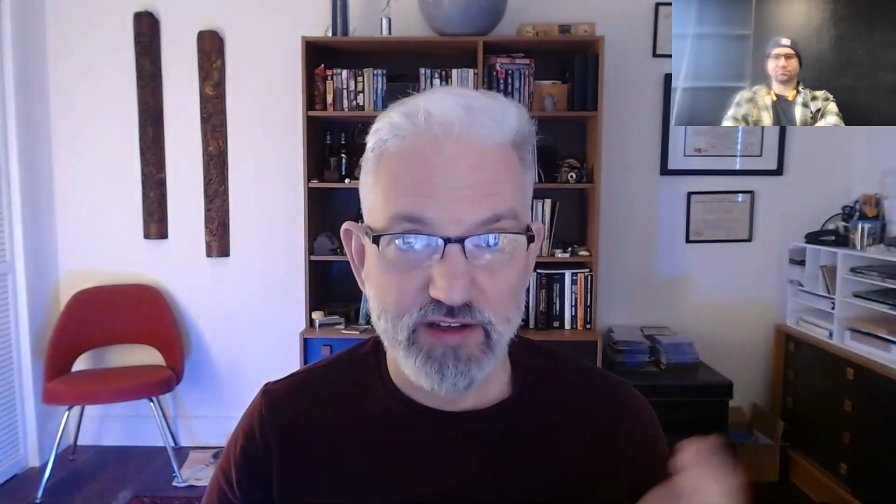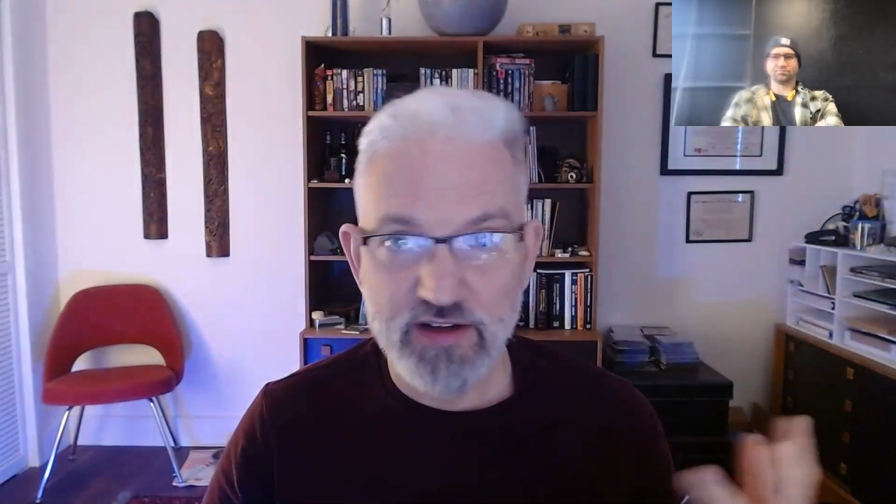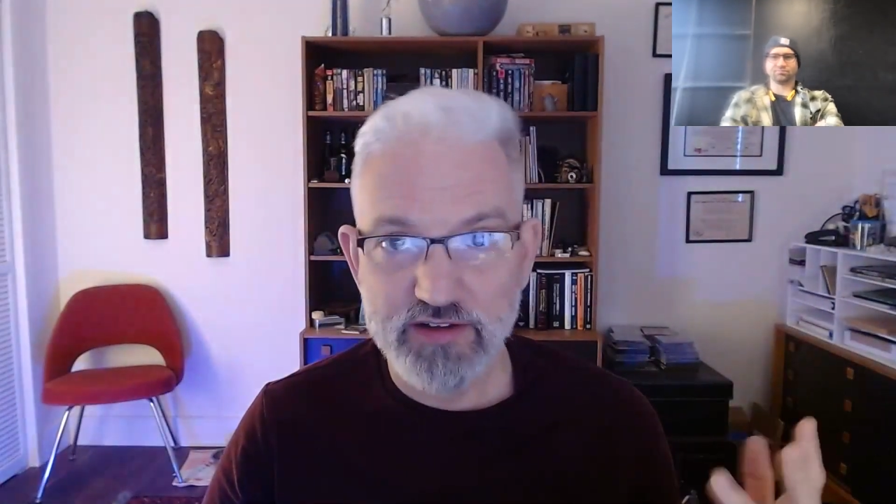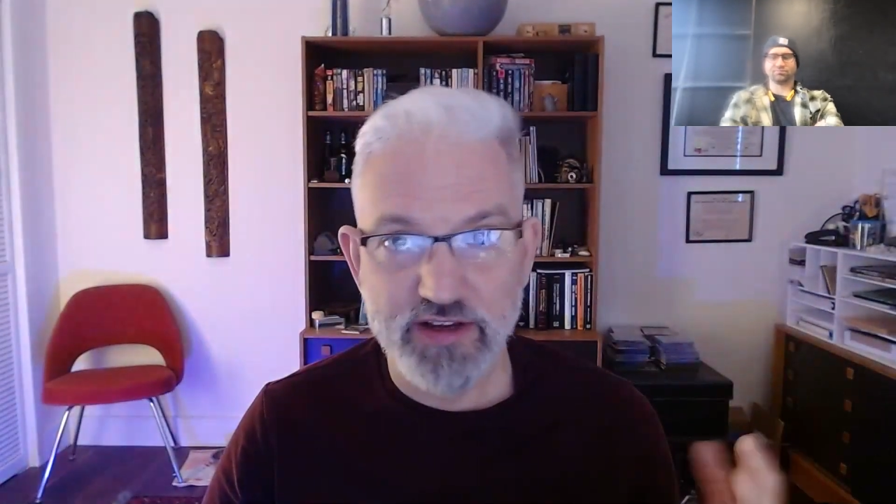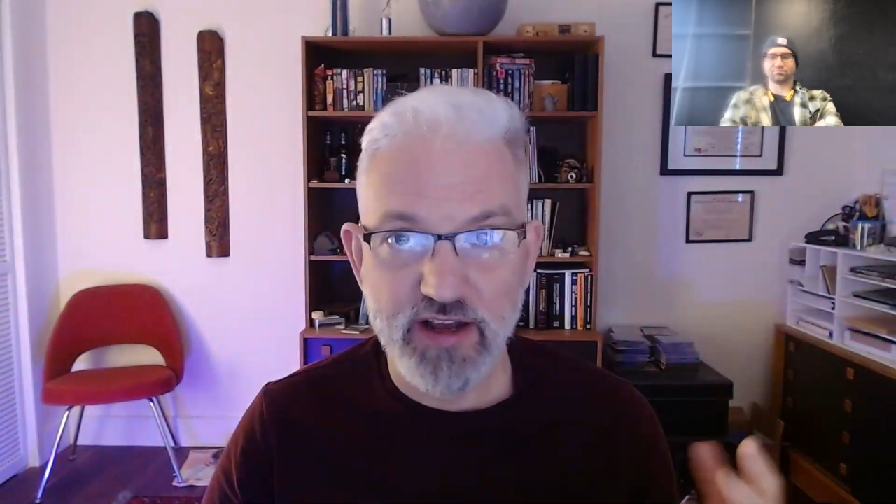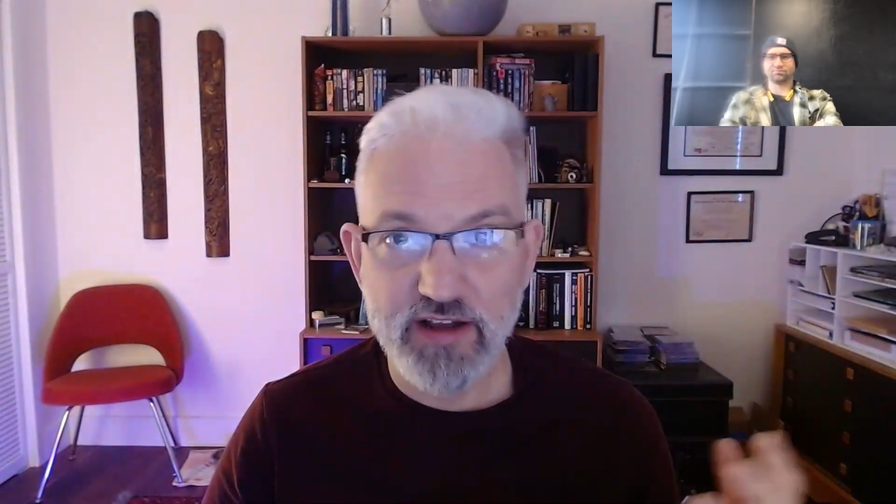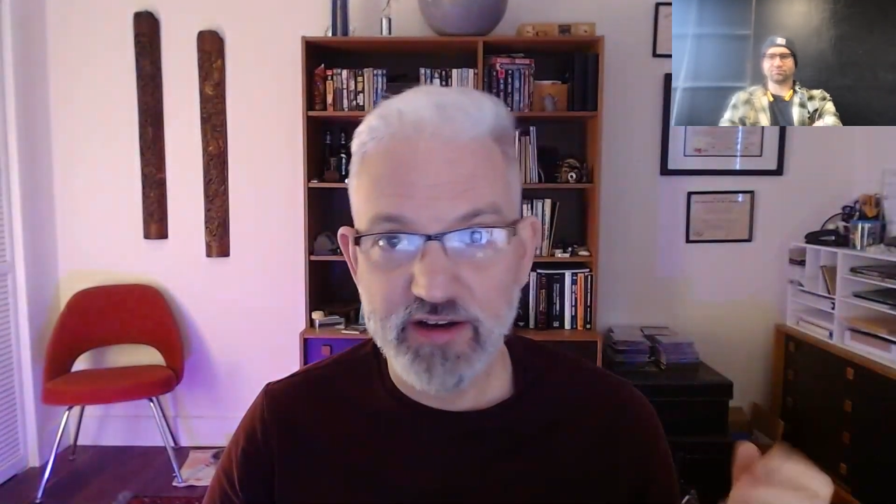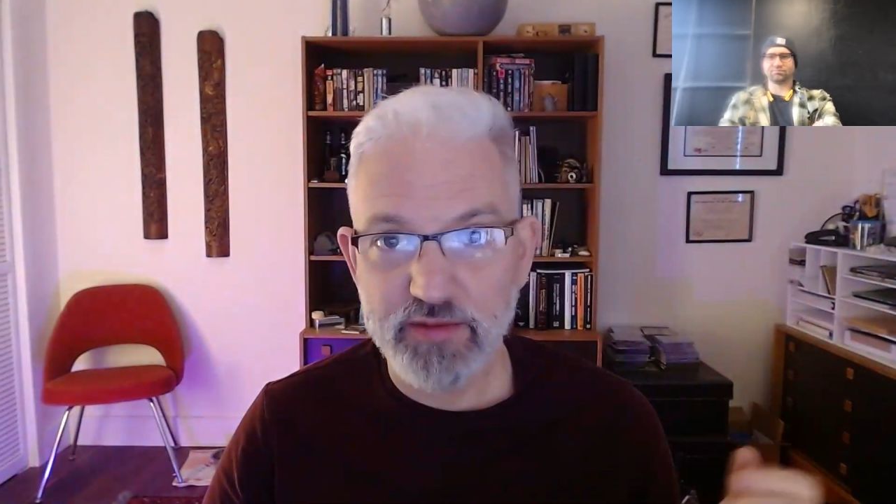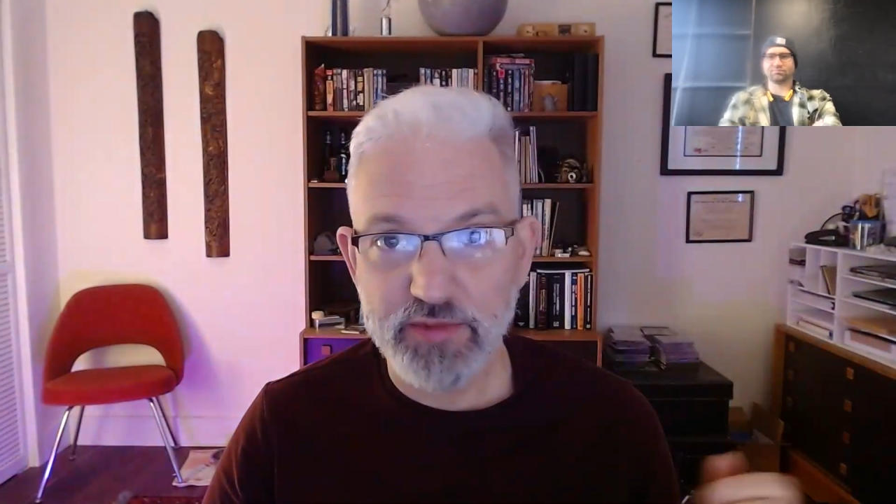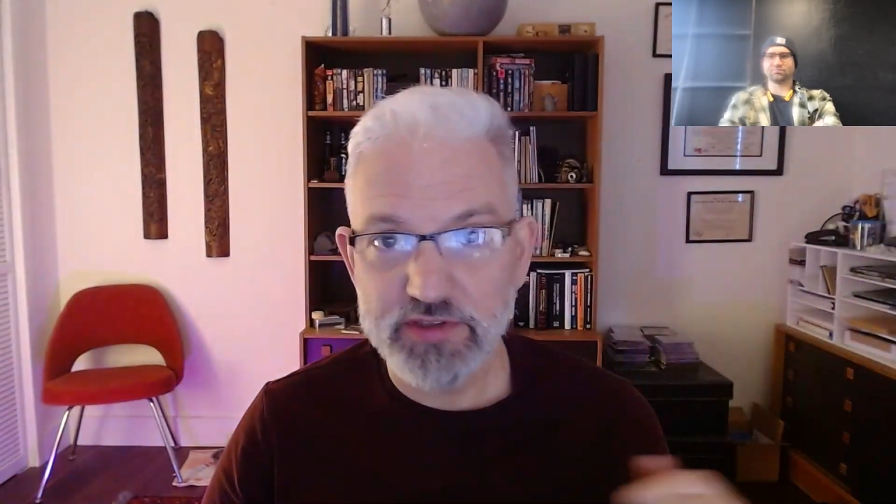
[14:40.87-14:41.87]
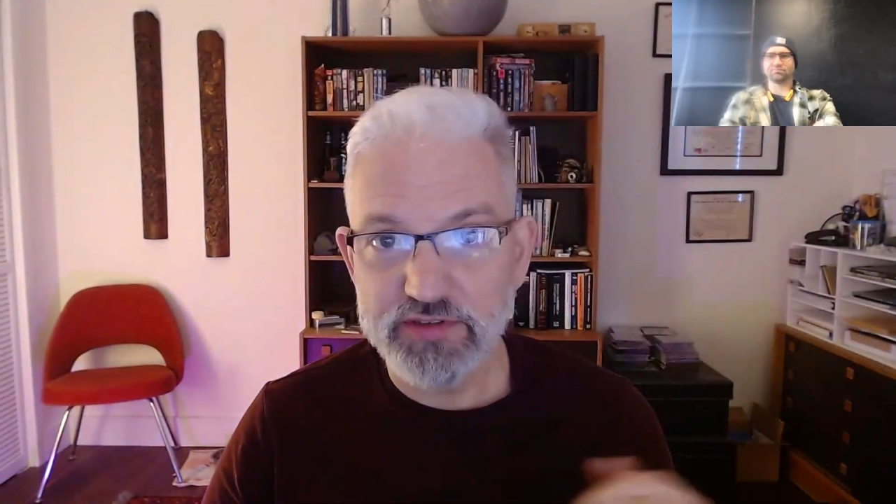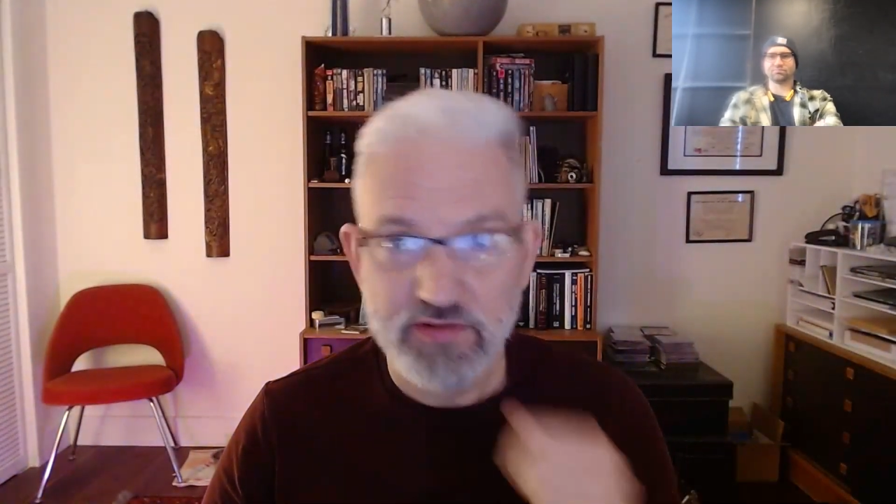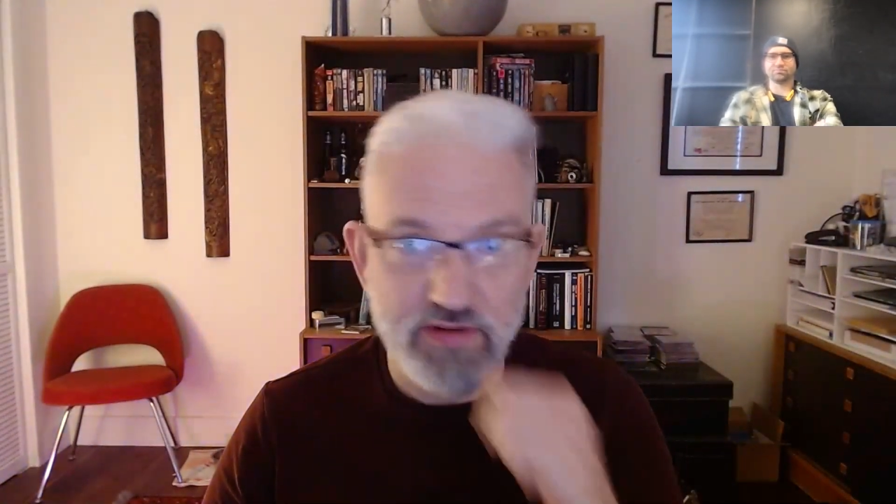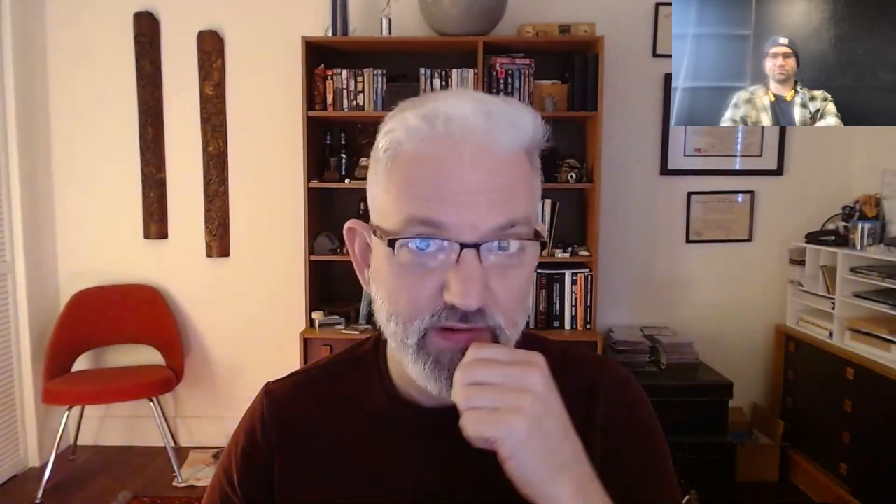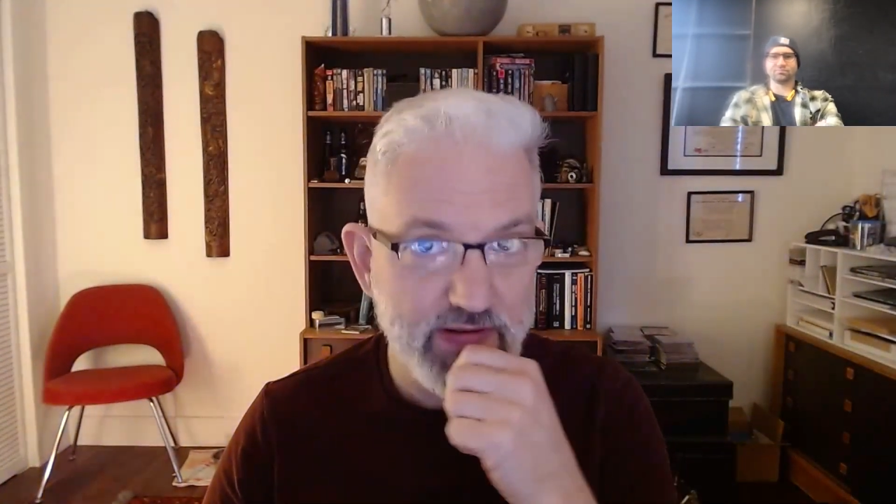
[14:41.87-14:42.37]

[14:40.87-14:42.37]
concrete hot air balloon.